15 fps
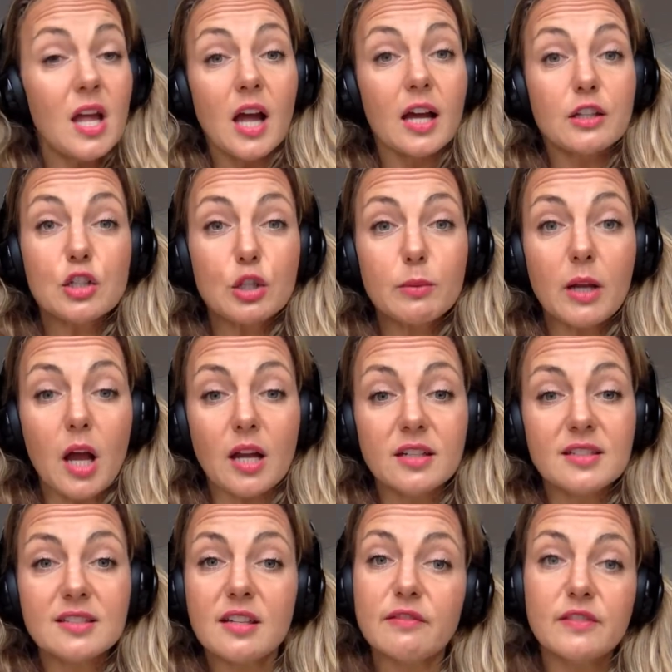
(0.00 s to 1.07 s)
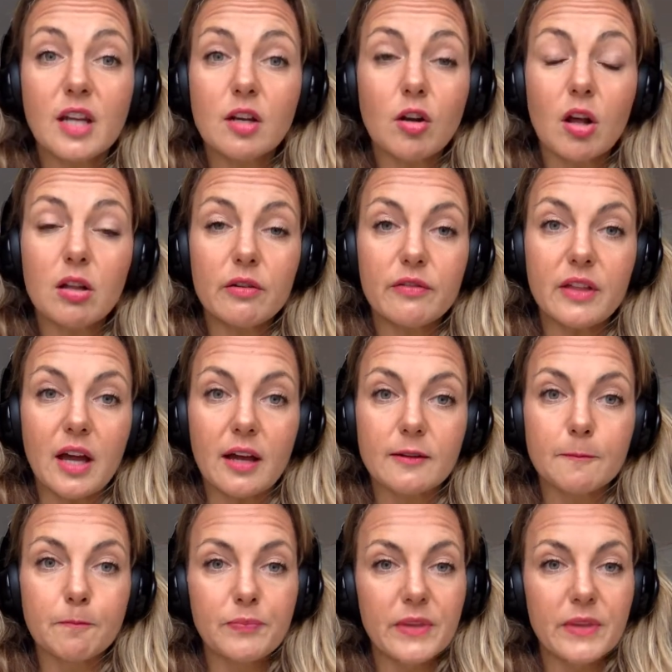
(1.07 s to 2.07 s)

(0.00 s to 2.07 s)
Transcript: And to be honest, I've done all of that.